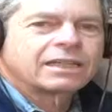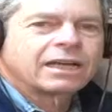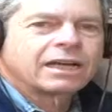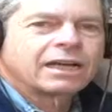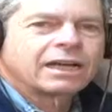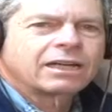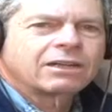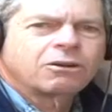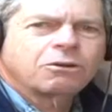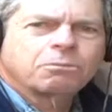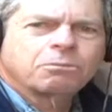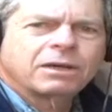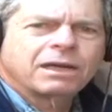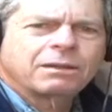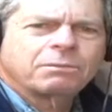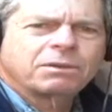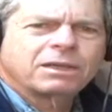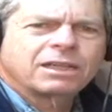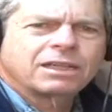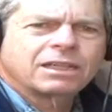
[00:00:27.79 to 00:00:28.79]
I hope
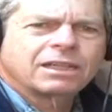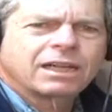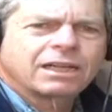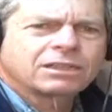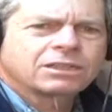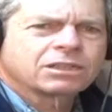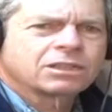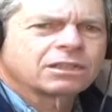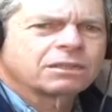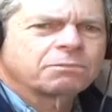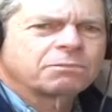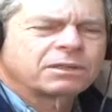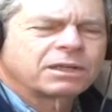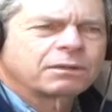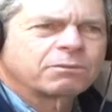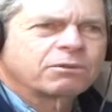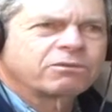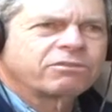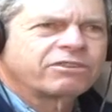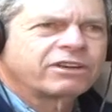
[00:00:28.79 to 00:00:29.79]
maybe Ned's going to be
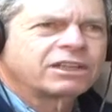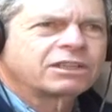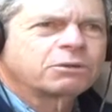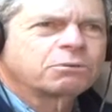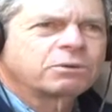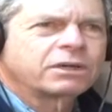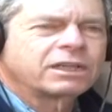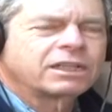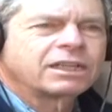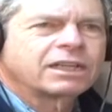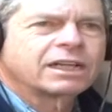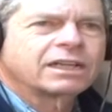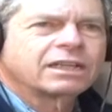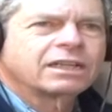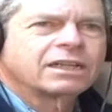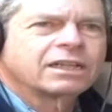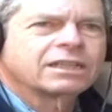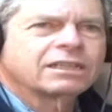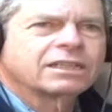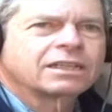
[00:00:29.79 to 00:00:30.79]
able to find a way to get it
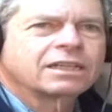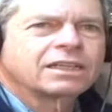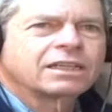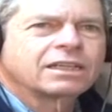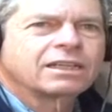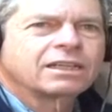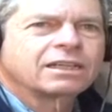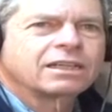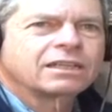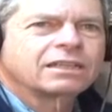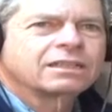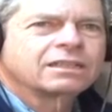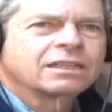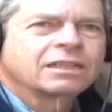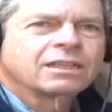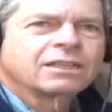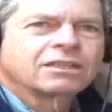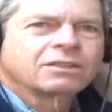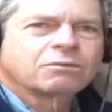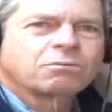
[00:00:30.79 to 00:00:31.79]
on the
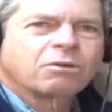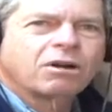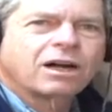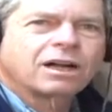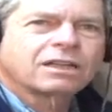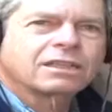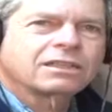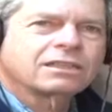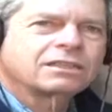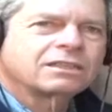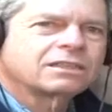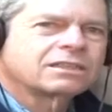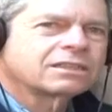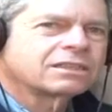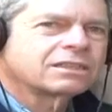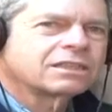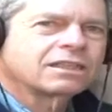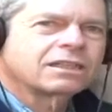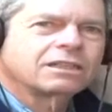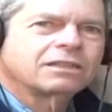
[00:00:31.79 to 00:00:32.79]
Rockland
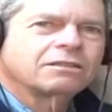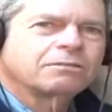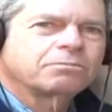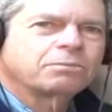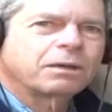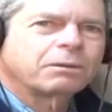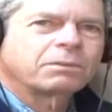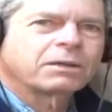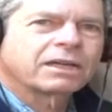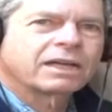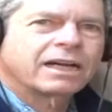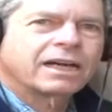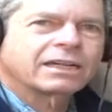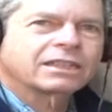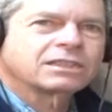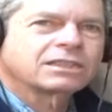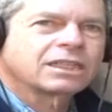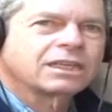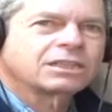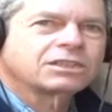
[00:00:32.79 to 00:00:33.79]
public
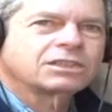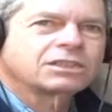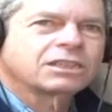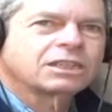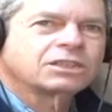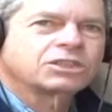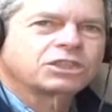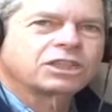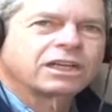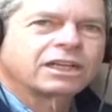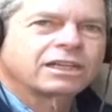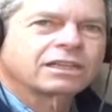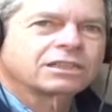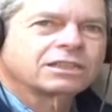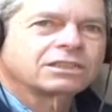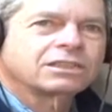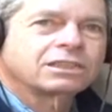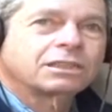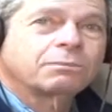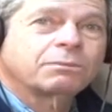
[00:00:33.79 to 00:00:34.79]
access channel,
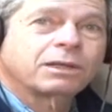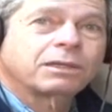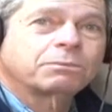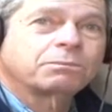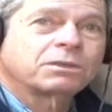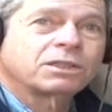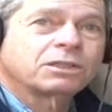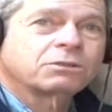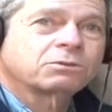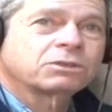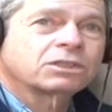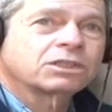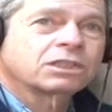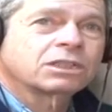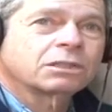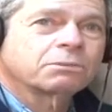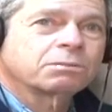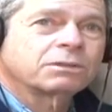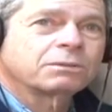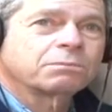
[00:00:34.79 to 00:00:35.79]
because that might be
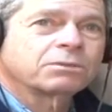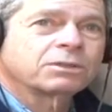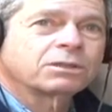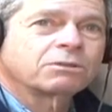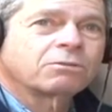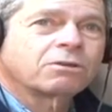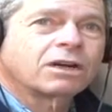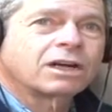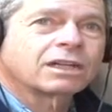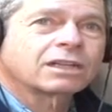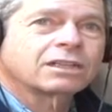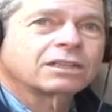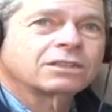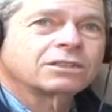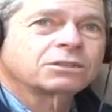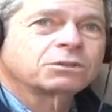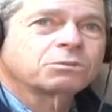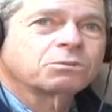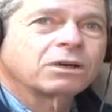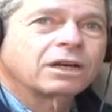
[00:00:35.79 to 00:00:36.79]
interesting to people in Rockland
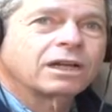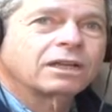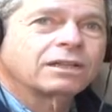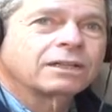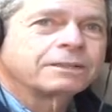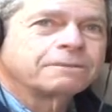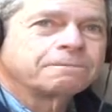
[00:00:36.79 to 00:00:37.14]
as well.